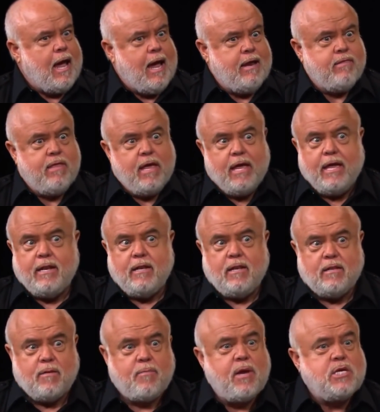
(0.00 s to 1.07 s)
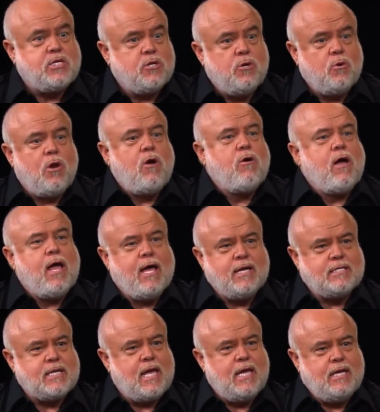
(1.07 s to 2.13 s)
and then the patient no longer
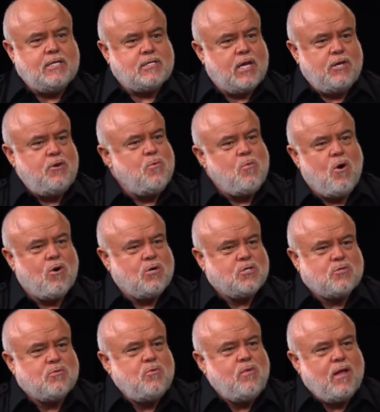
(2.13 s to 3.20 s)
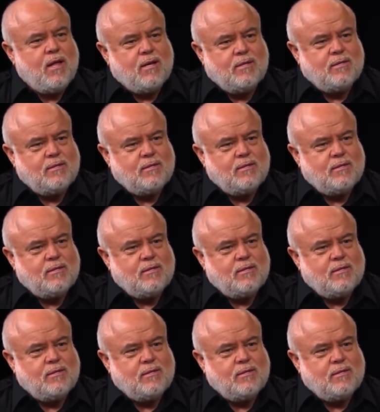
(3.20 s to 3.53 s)
has AIDS? Can you walk us through that?